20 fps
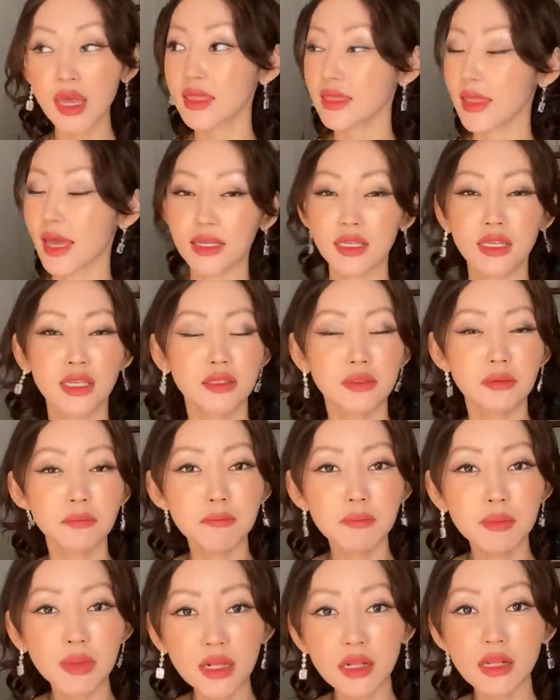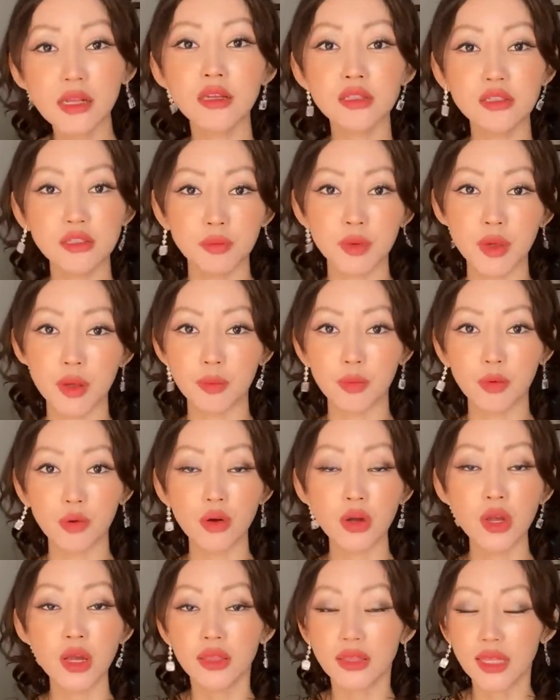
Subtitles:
that killed millions of people,